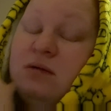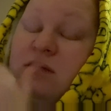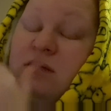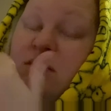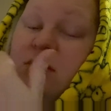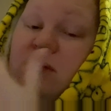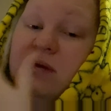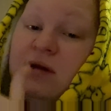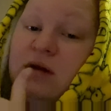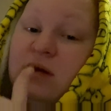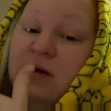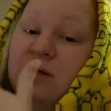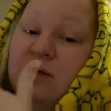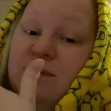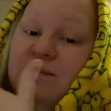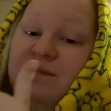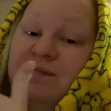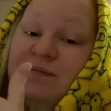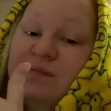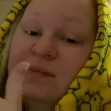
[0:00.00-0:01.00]
know,
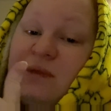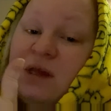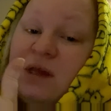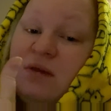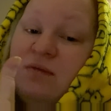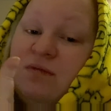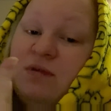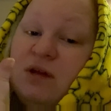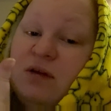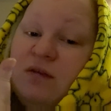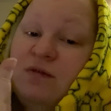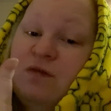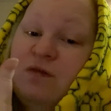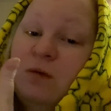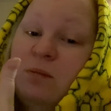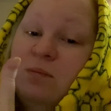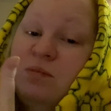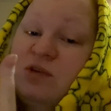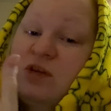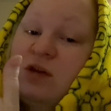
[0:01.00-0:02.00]
give it a
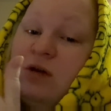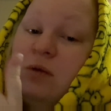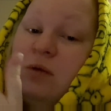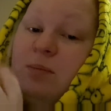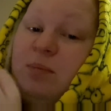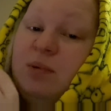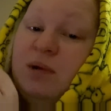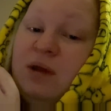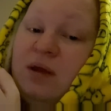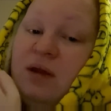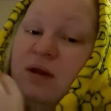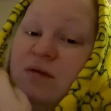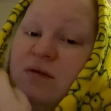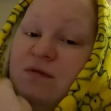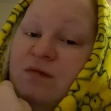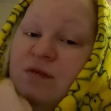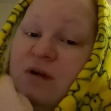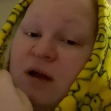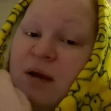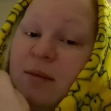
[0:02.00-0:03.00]
thumbs up
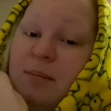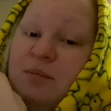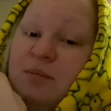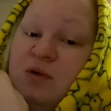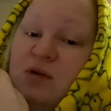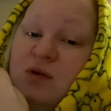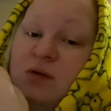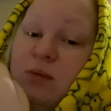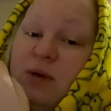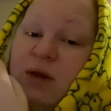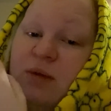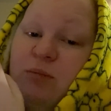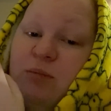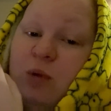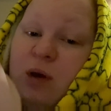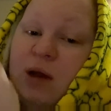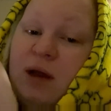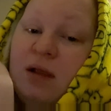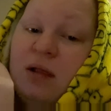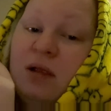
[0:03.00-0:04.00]
if I'm doing
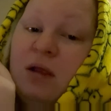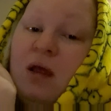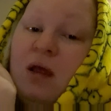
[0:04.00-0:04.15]
well.